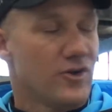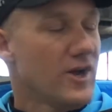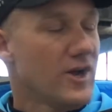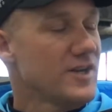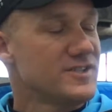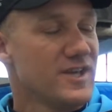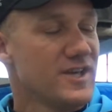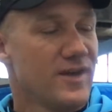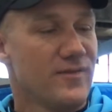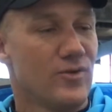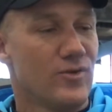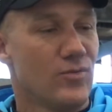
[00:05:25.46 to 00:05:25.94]

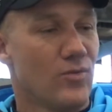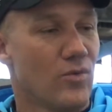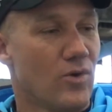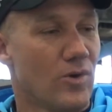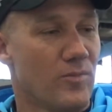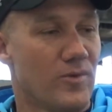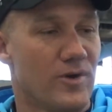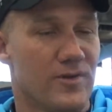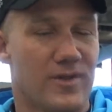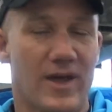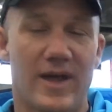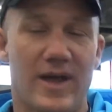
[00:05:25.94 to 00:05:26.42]
Dress even
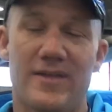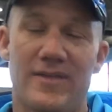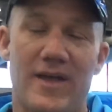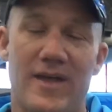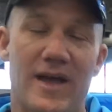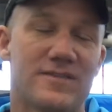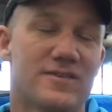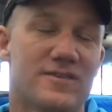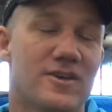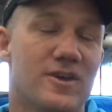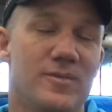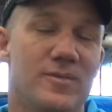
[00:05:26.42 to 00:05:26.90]
warmer. That,
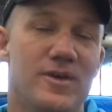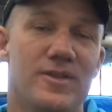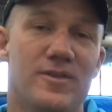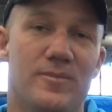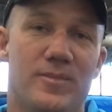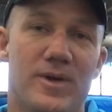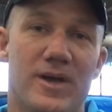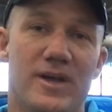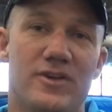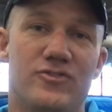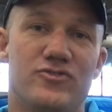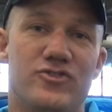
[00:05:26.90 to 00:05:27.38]
that's going to be the
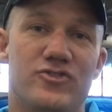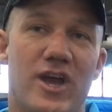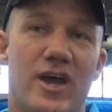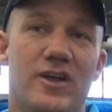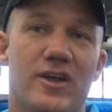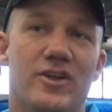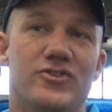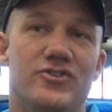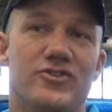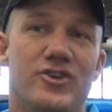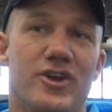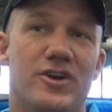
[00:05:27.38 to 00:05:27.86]
biggest
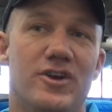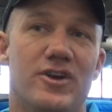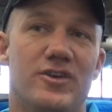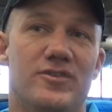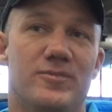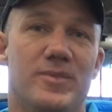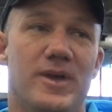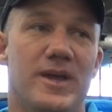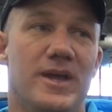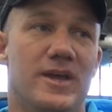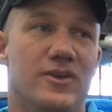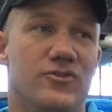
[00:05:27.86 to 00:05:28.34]
challenge here
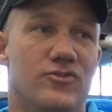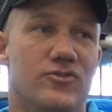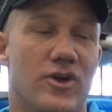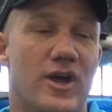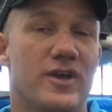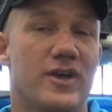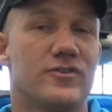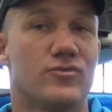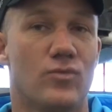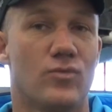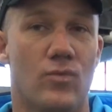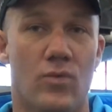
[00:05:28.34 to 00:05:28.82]
is being
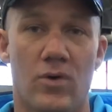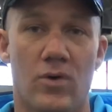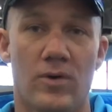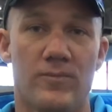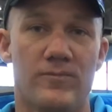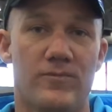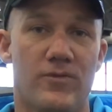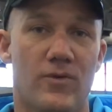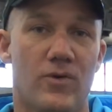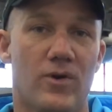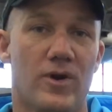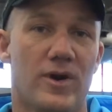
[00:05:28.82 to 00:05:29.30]
dressed
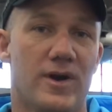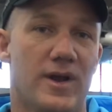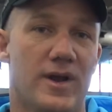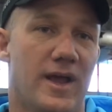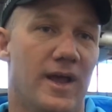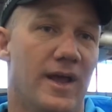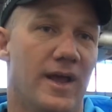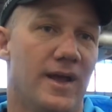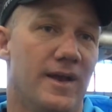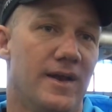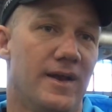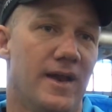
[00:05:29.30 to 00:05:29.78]
warm for it.
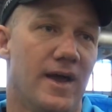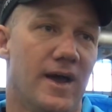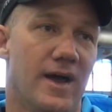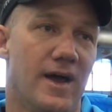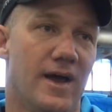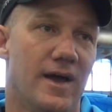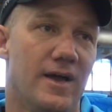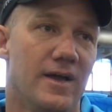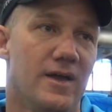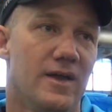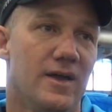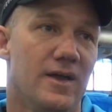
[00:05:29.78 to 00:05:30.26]
And
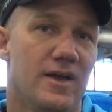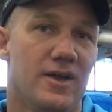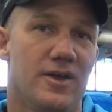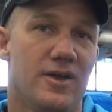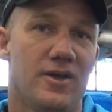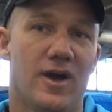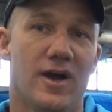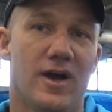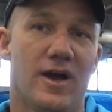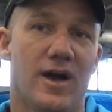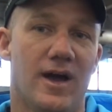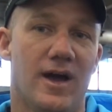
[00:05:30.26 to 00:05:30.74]
uh,
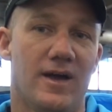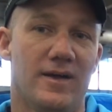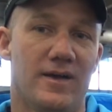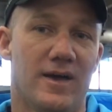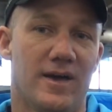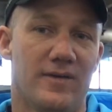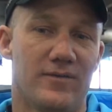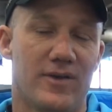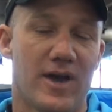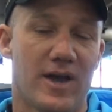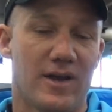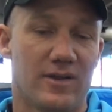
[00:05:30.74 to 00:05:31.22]
you know, I,
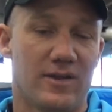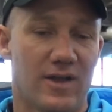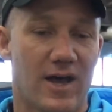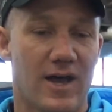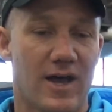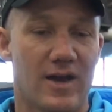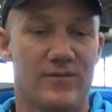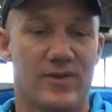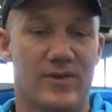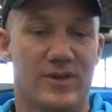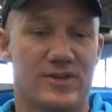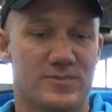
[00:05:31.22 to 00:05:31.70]
have got a
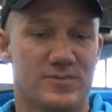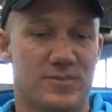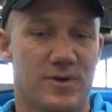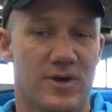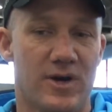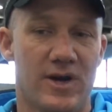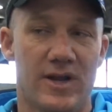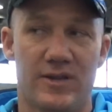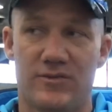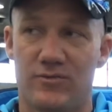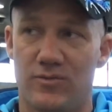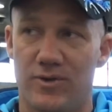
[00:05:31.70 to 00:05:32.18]
lot of
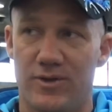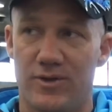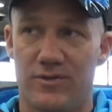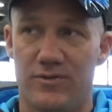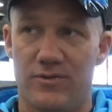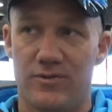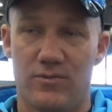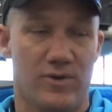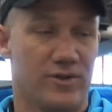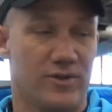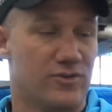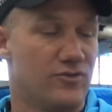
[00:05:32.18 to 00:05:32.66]
experience with
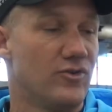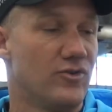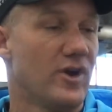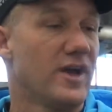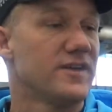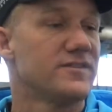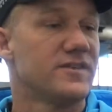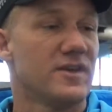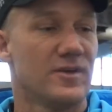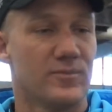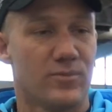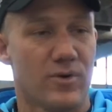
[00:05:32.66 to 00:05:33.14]
with
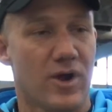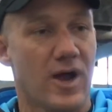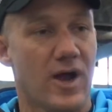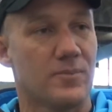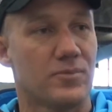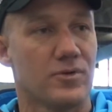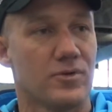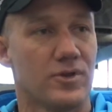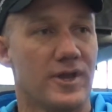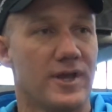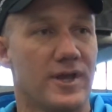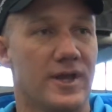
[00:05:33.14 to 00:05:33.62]
dressing
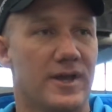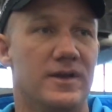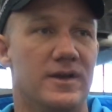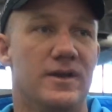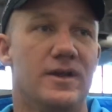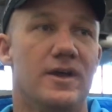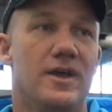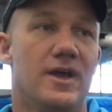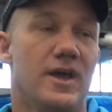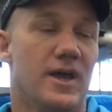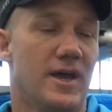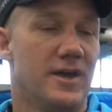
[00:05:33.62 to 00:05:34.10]
properly and
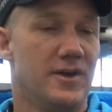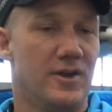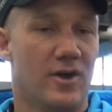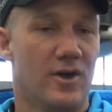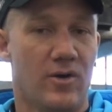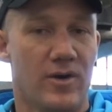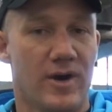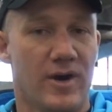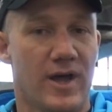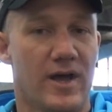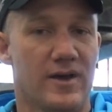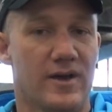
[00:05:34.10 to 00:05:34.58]
and
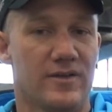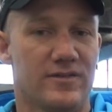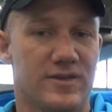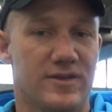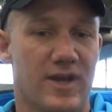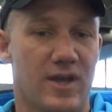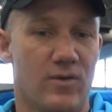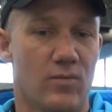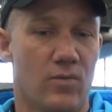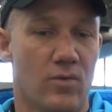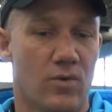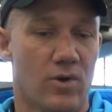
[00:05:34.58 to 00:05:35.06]
knowing how to
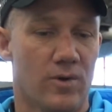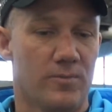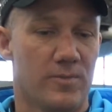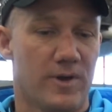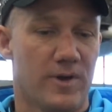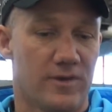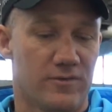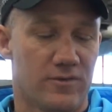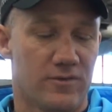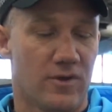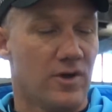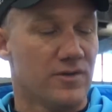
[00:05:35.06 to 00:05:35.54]
stay warm.
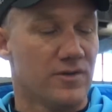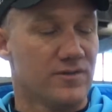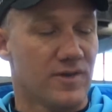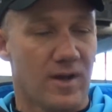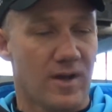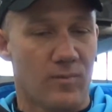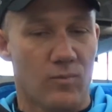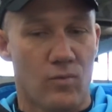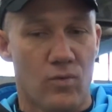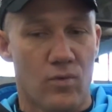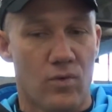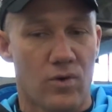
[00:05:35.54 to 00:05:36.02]
But as long as
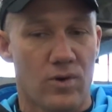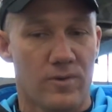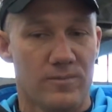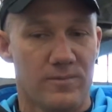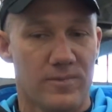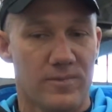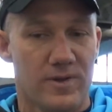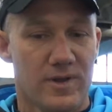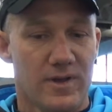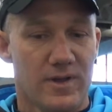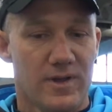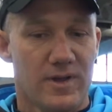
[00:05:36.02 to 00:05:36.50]
I'm
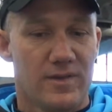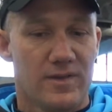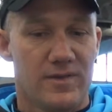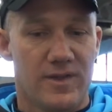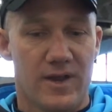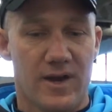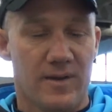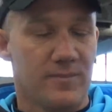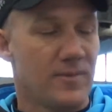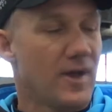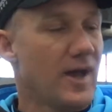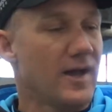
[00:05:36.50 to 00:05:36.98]
warm,
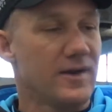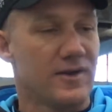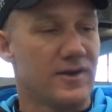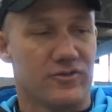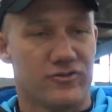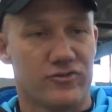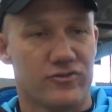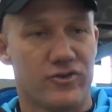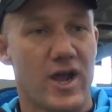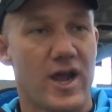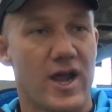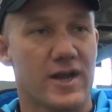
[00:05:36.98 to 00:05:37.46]
then I'm not
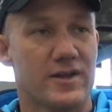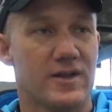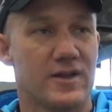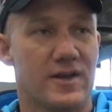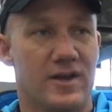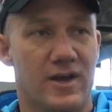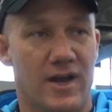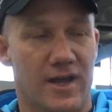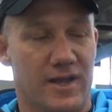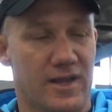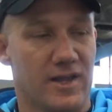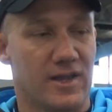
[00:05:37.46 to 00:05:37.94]
distracted
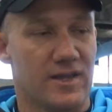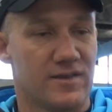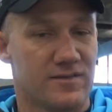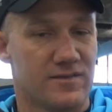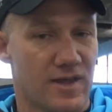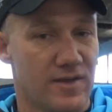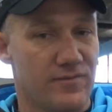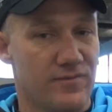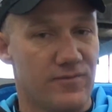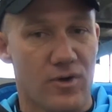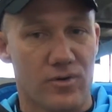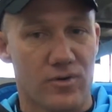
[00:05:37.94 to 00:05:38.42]
and I can
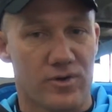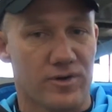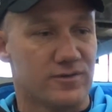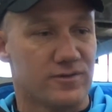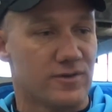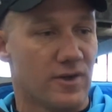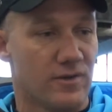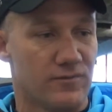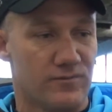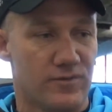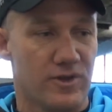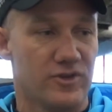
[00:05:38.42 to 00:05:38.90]
stay
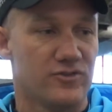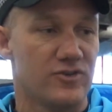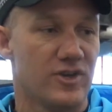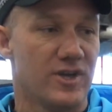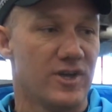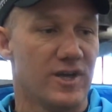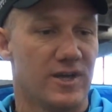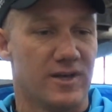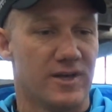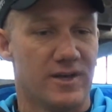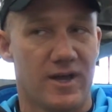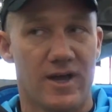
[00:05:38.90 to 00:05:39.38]
focused on
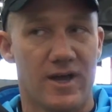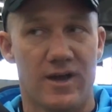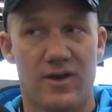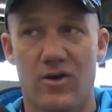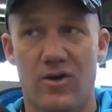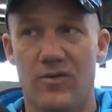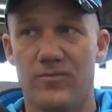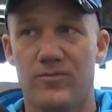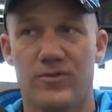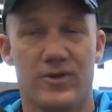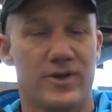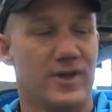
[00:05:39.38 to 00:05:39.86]
fishing and uh,
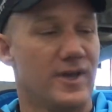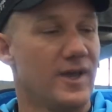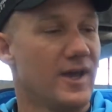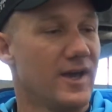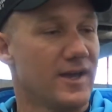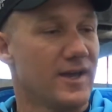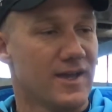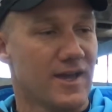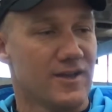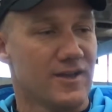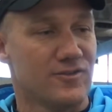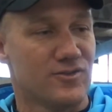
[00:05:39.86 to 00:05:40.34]
hopefully
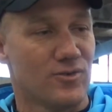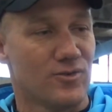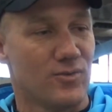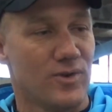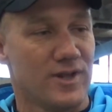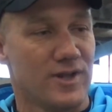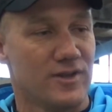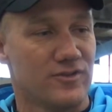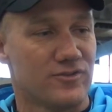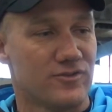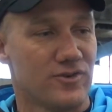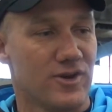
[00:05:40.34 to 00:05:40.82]
uh, catch the
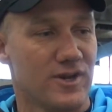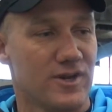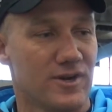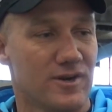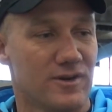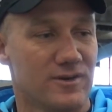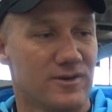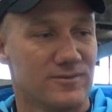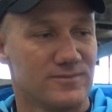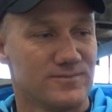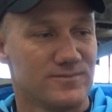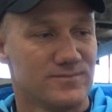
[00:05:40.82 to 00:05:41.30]
winning
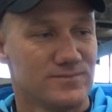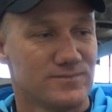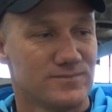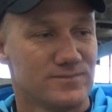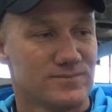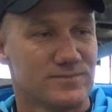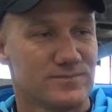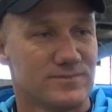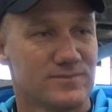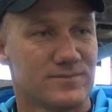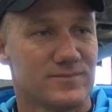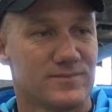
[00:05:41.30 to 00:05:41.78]
stringer.
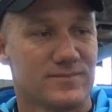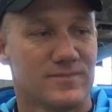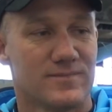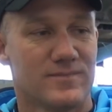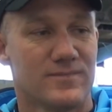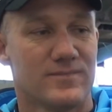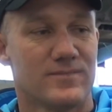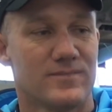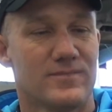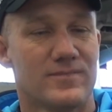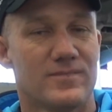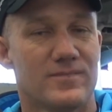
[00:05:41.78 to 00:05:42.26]
Great.
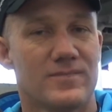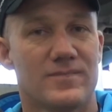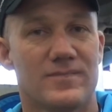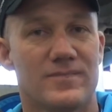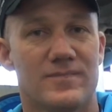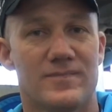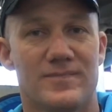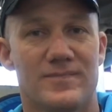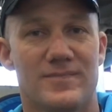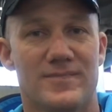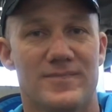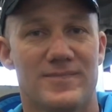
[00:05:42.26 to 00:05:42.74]
Well, good
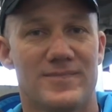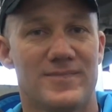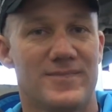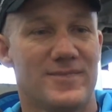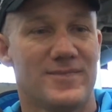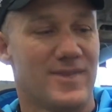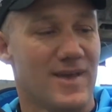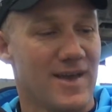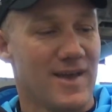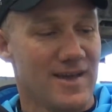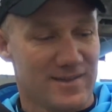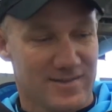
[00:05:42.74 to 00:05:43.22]
luck
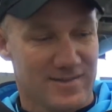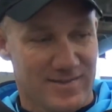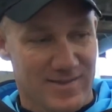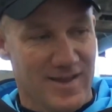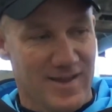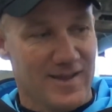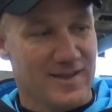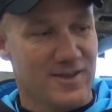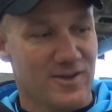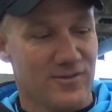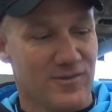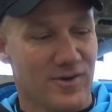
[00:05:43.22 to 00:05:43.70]
tomorrow. We hope thank, you
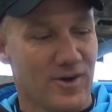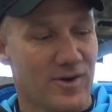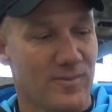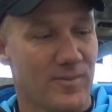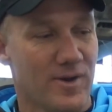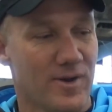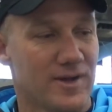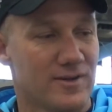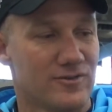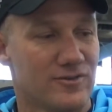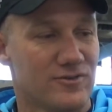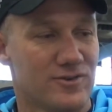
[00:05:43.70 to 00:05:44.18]
do well. Thank you
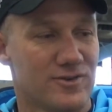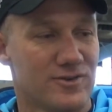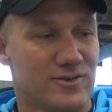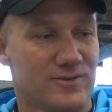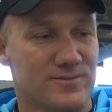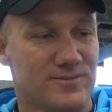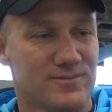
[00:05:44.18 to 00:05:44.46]
very much.